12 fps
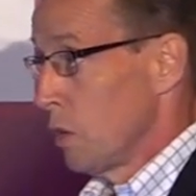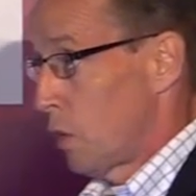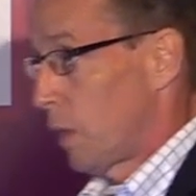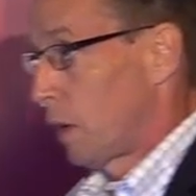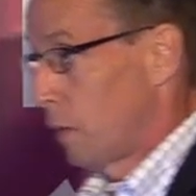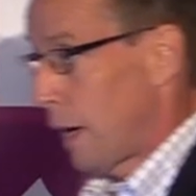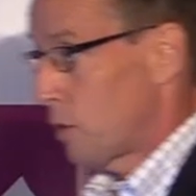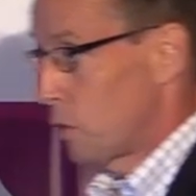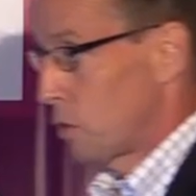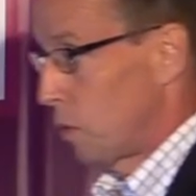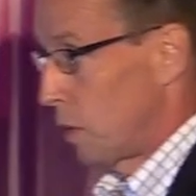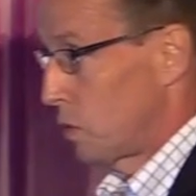So the
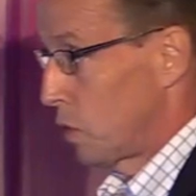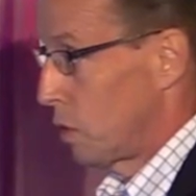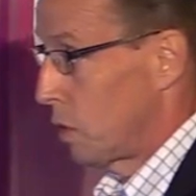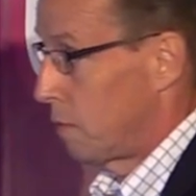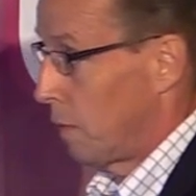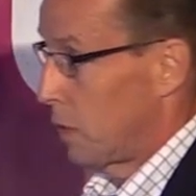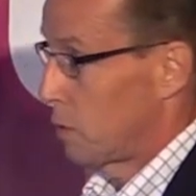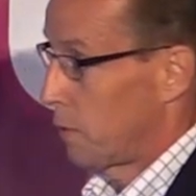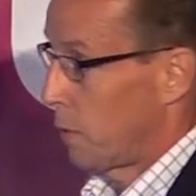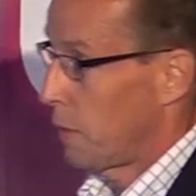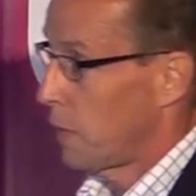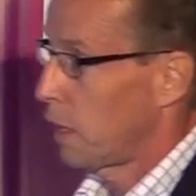Collections Grid is a good
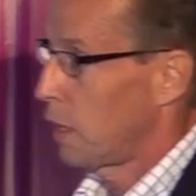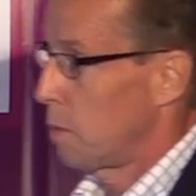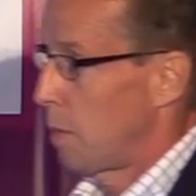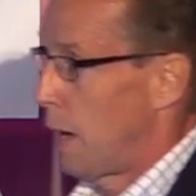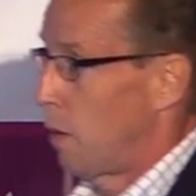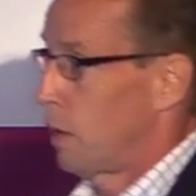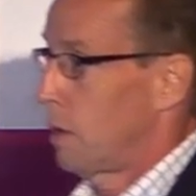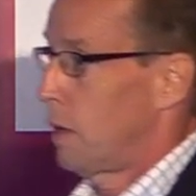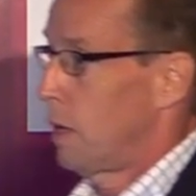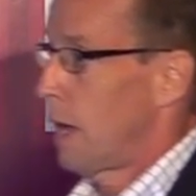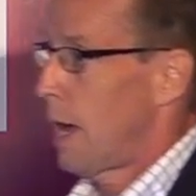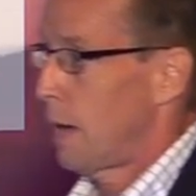device for thinking about
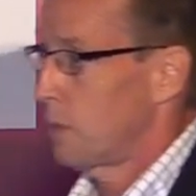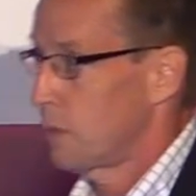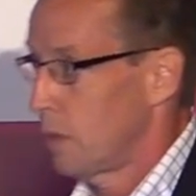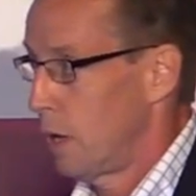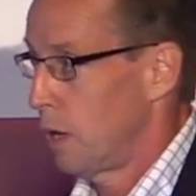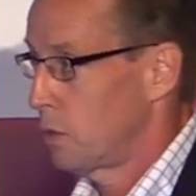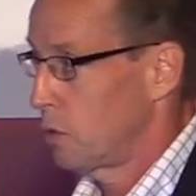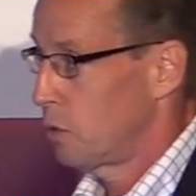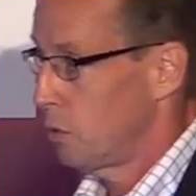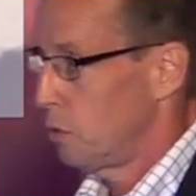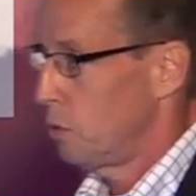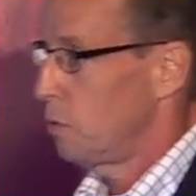it. It has
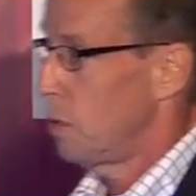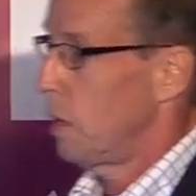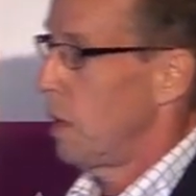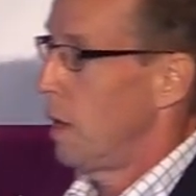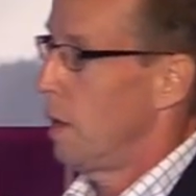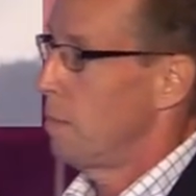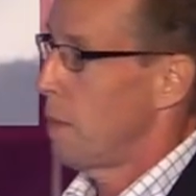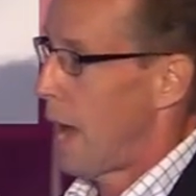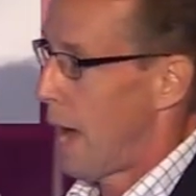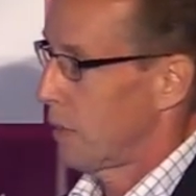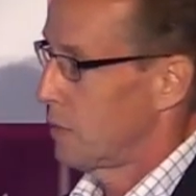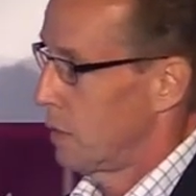two
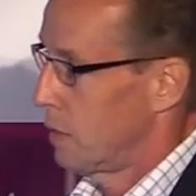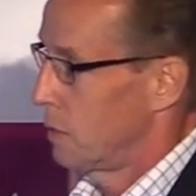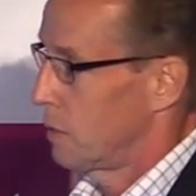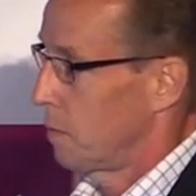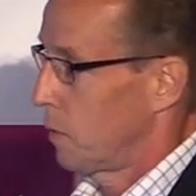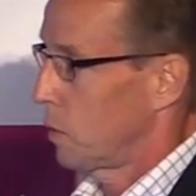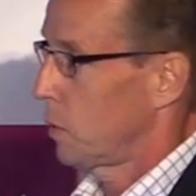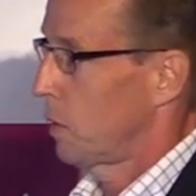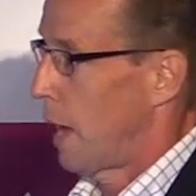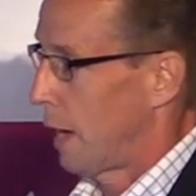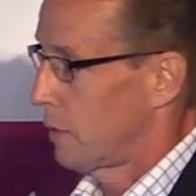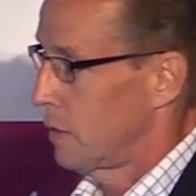axes. The
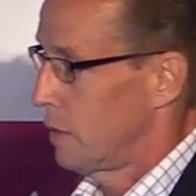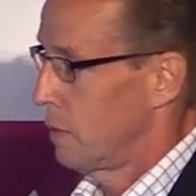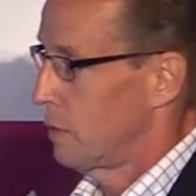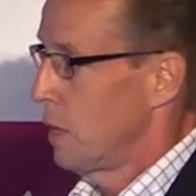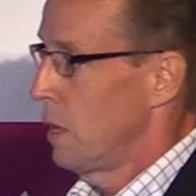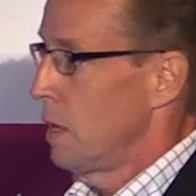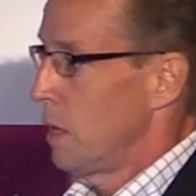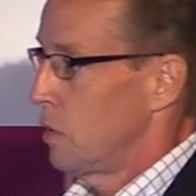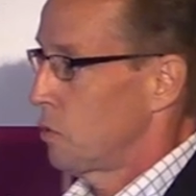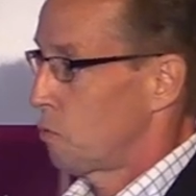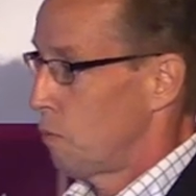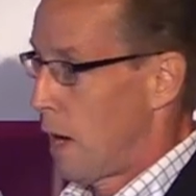vertical axis
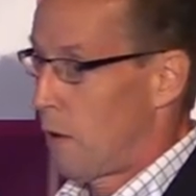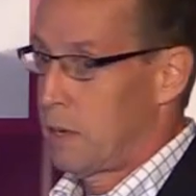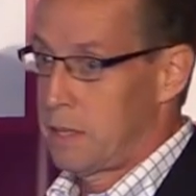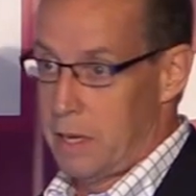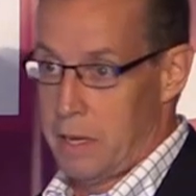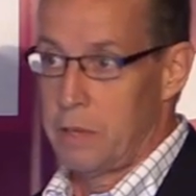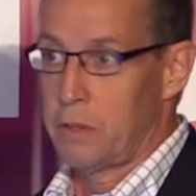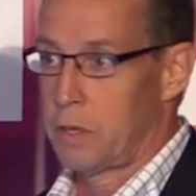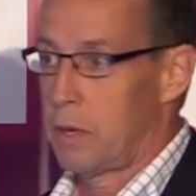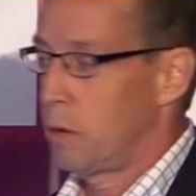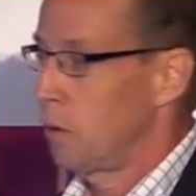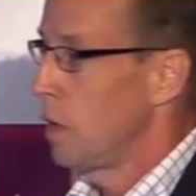is rarity.
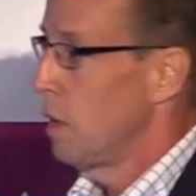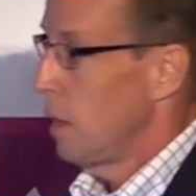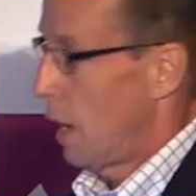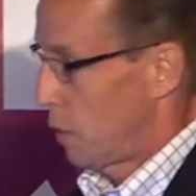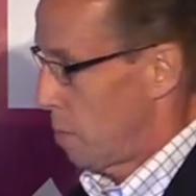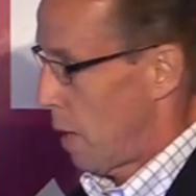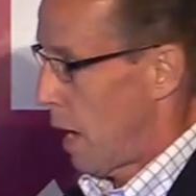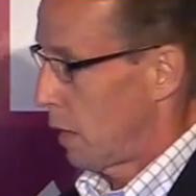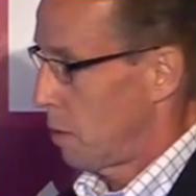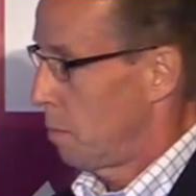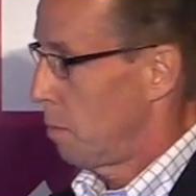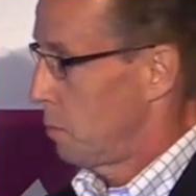So at the
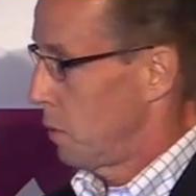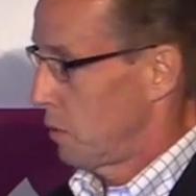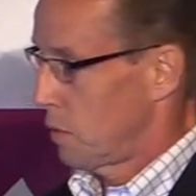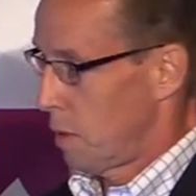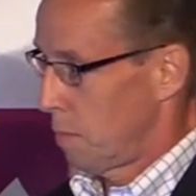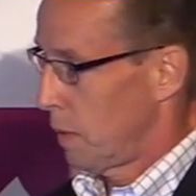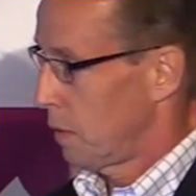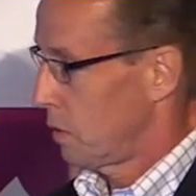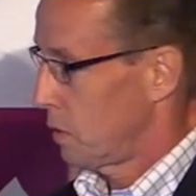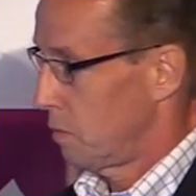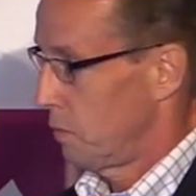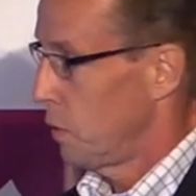bottom, it's
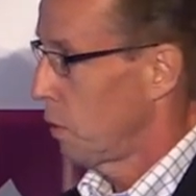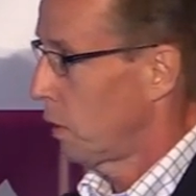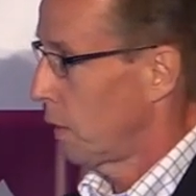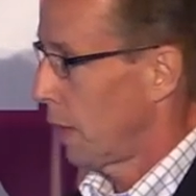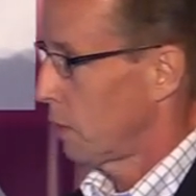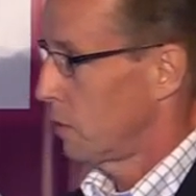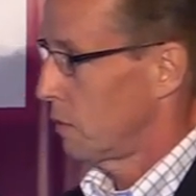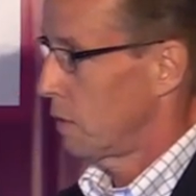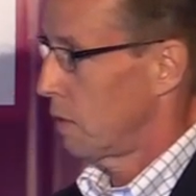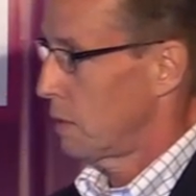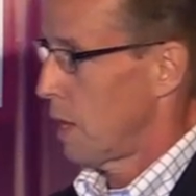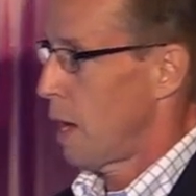something that's in few
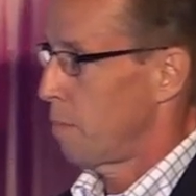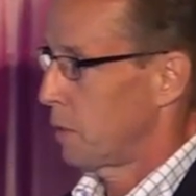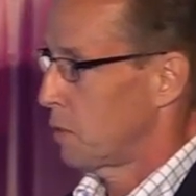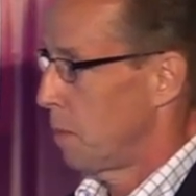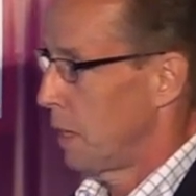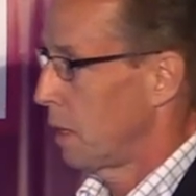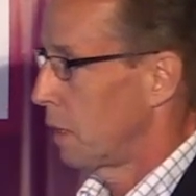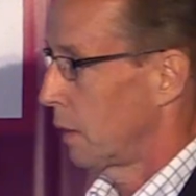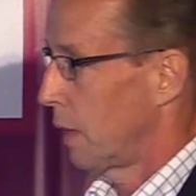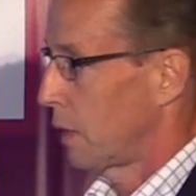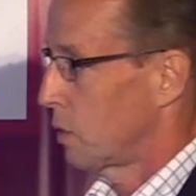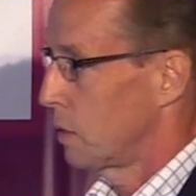collections. At the top, it's
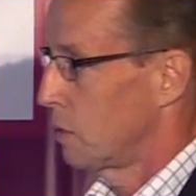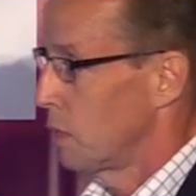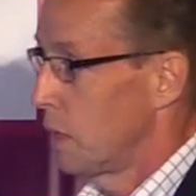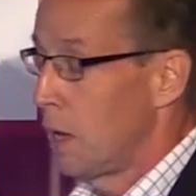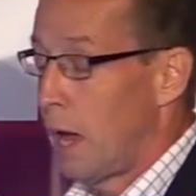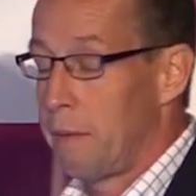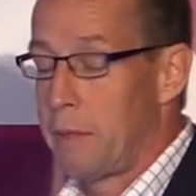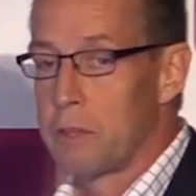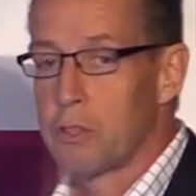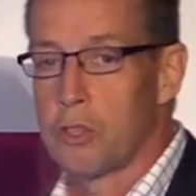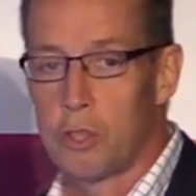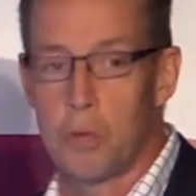collections.
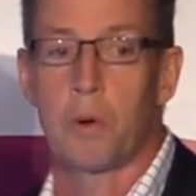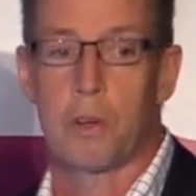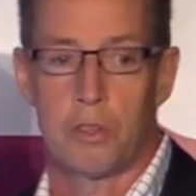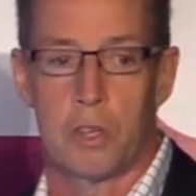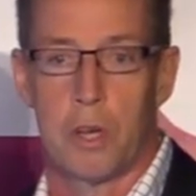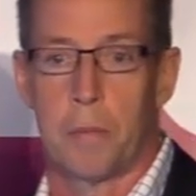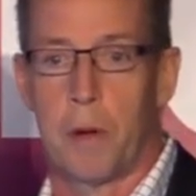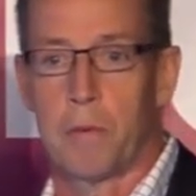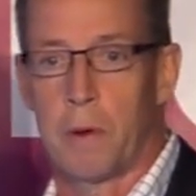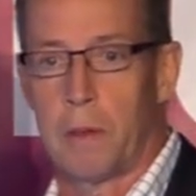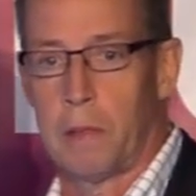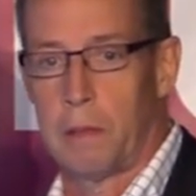And then stewardship.
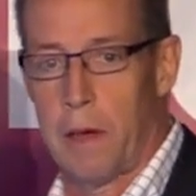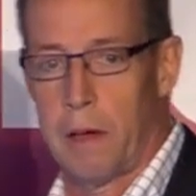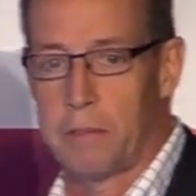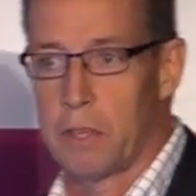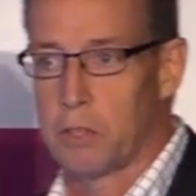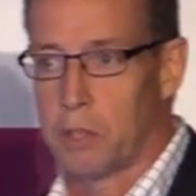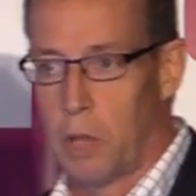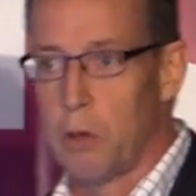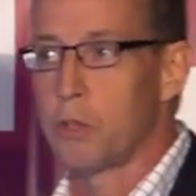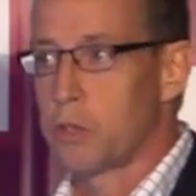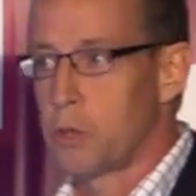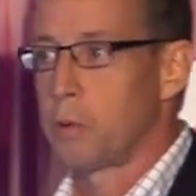Over on the left, it's
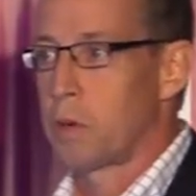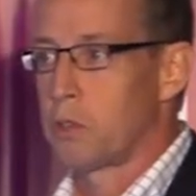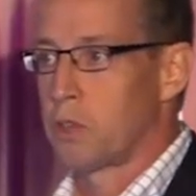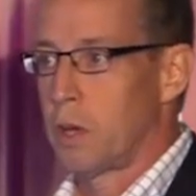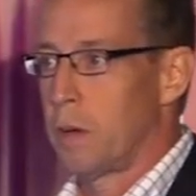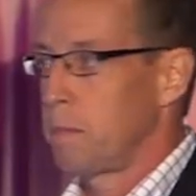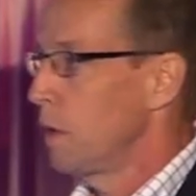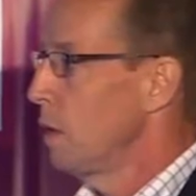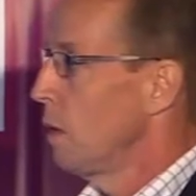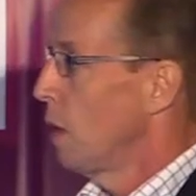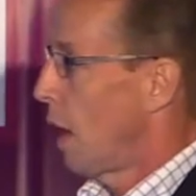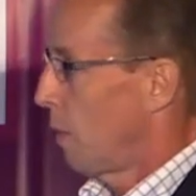low stewardship.
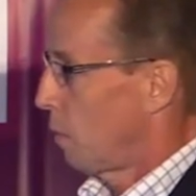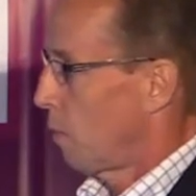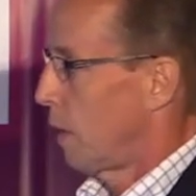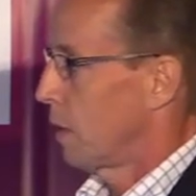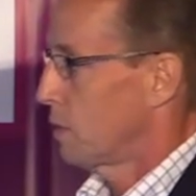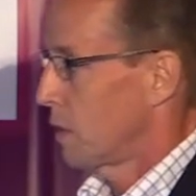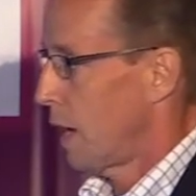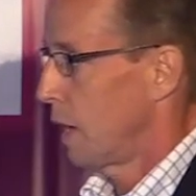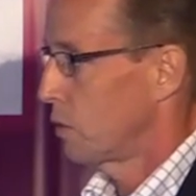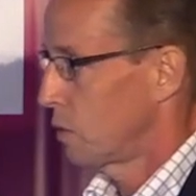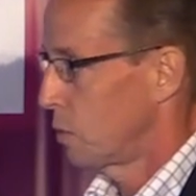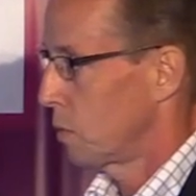On the right, it's
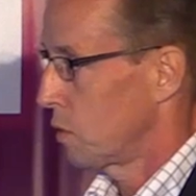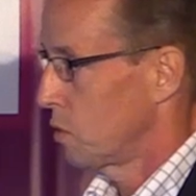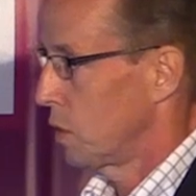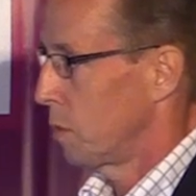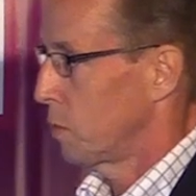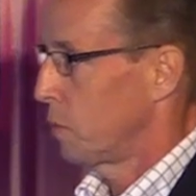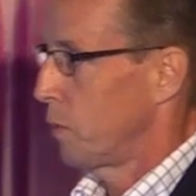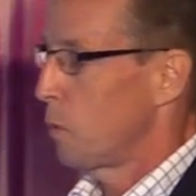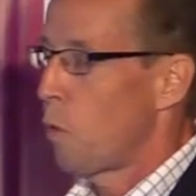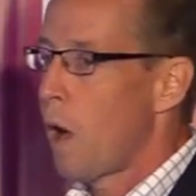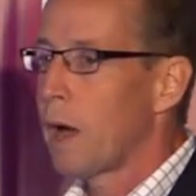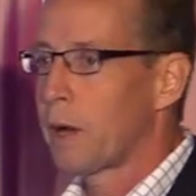high stewardship. So
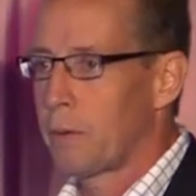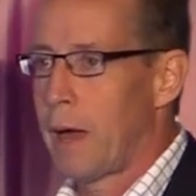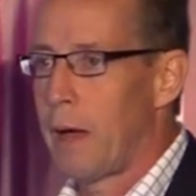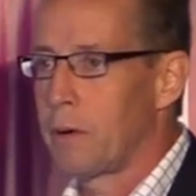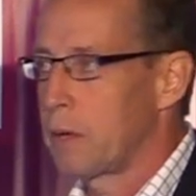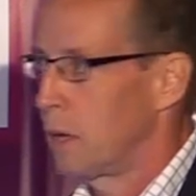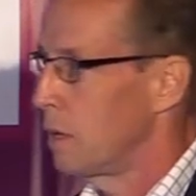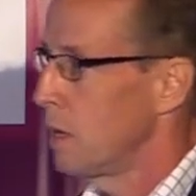if we walk around